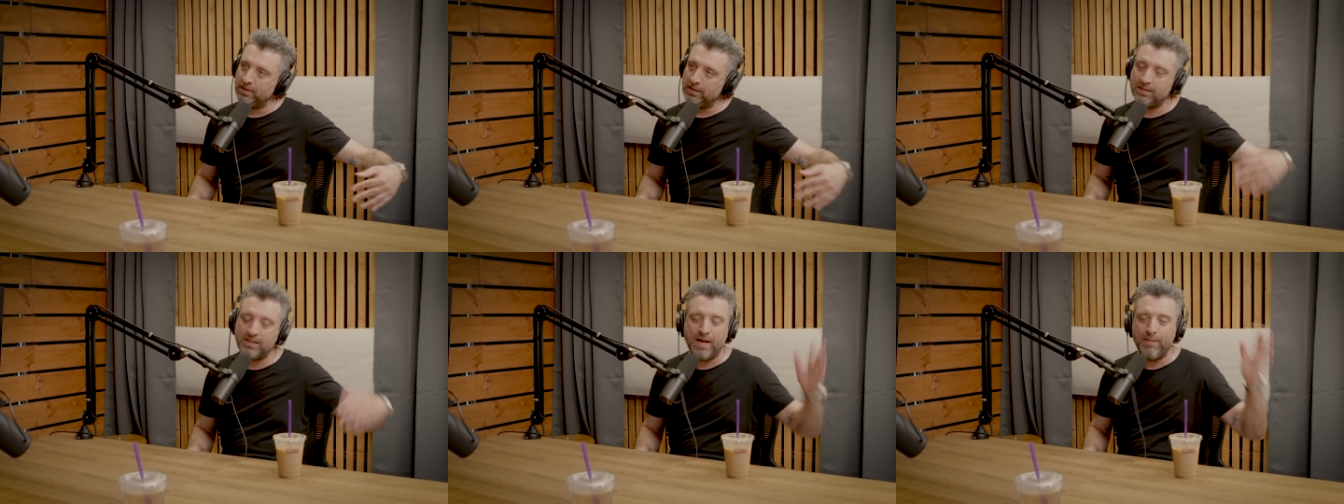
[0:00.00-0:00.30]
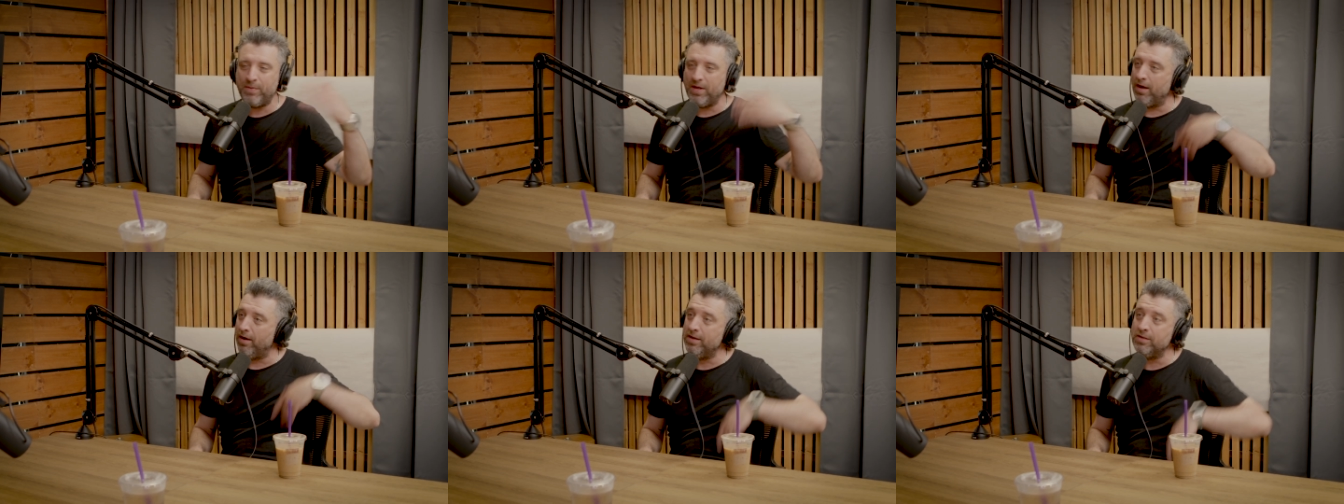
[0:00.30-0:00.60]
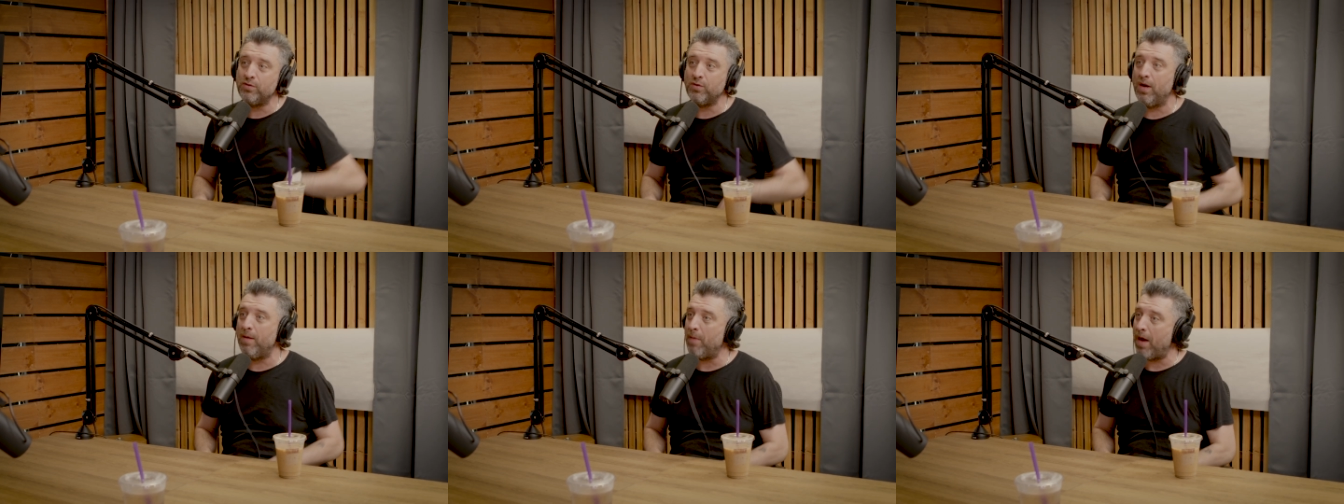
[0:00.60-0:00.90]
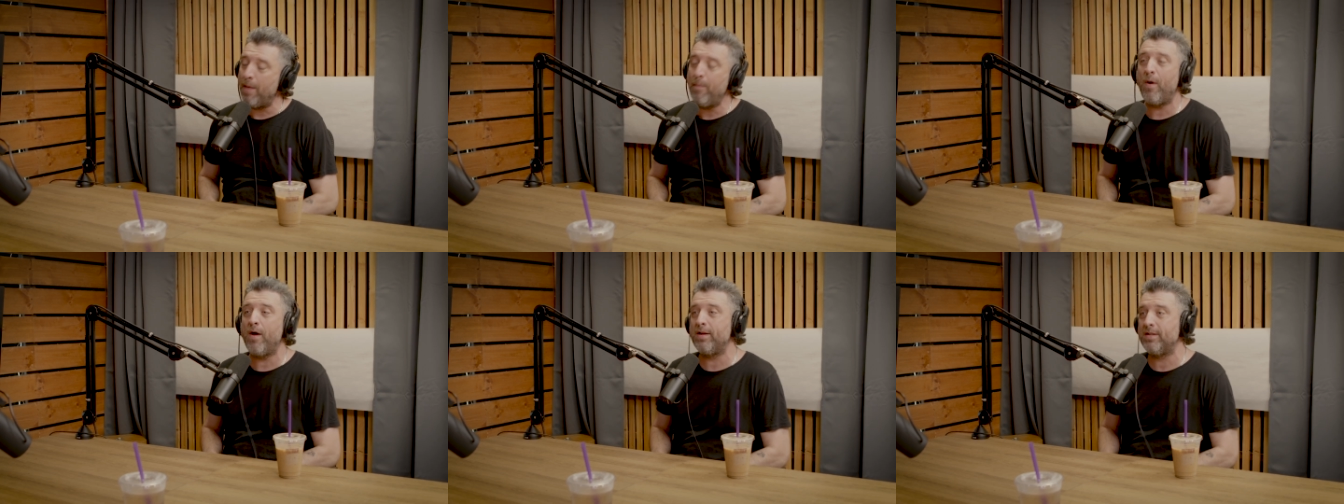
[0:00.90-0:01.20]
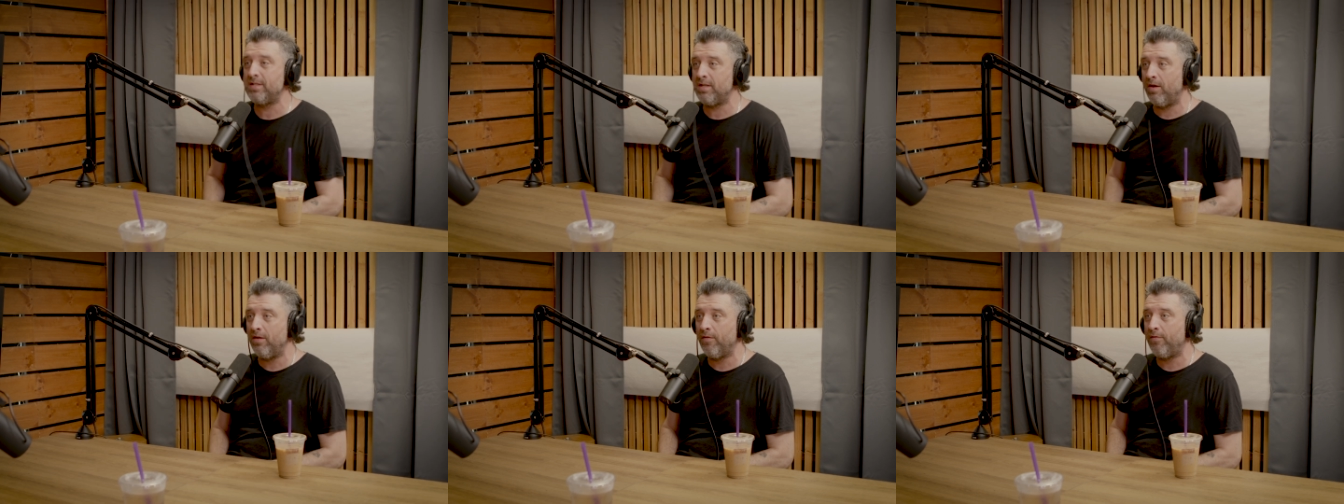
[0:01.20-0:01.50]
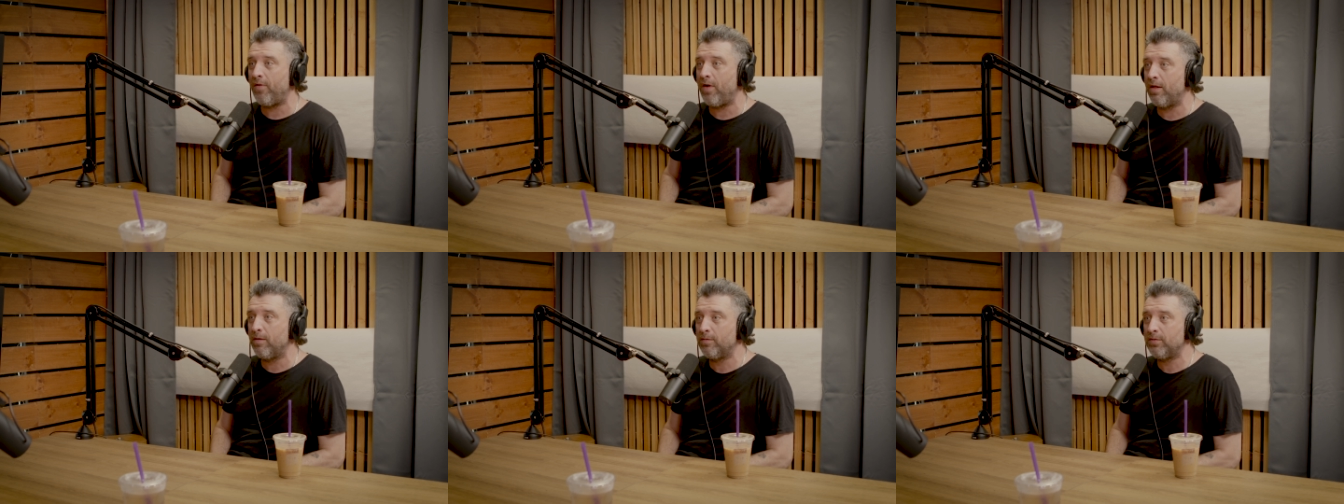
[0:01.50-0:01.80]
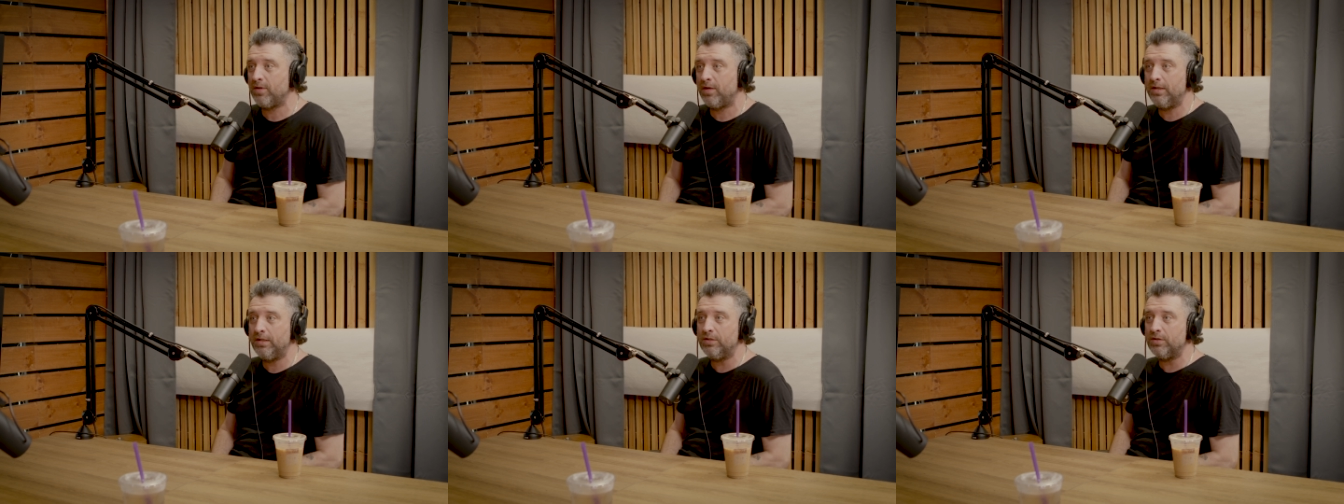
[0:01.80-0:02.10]
Same thing on Instagram. I bought a ton of
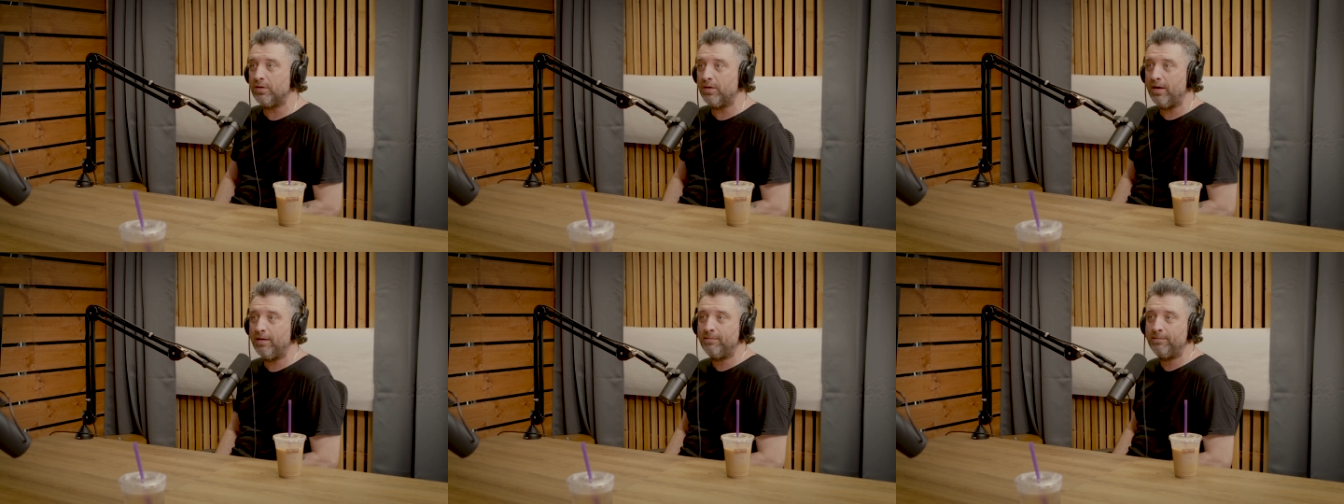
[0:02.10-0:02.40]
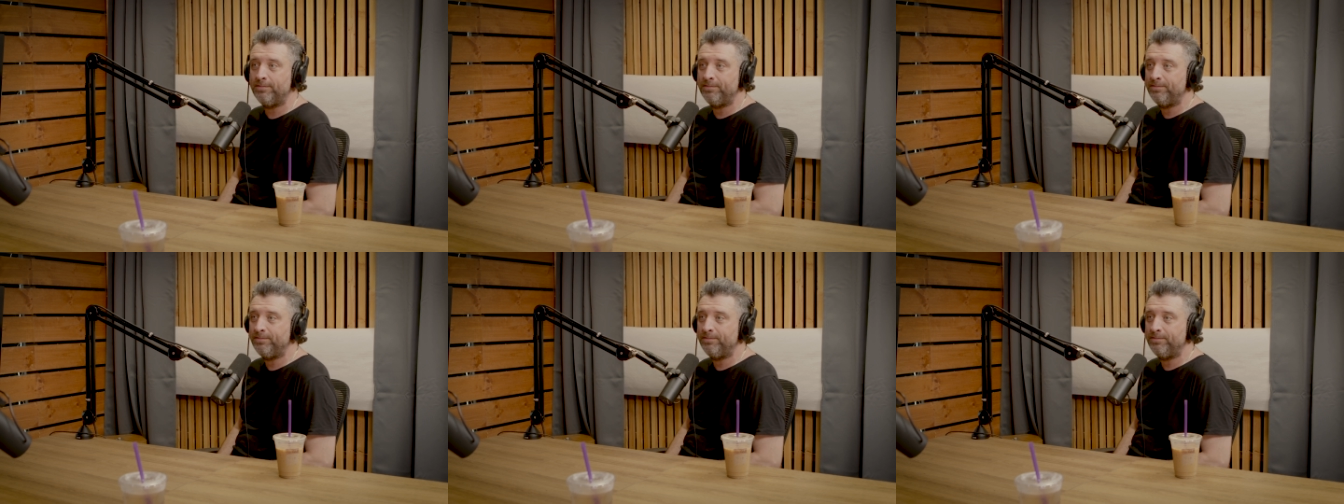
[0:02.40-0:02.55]
followers on Instagram.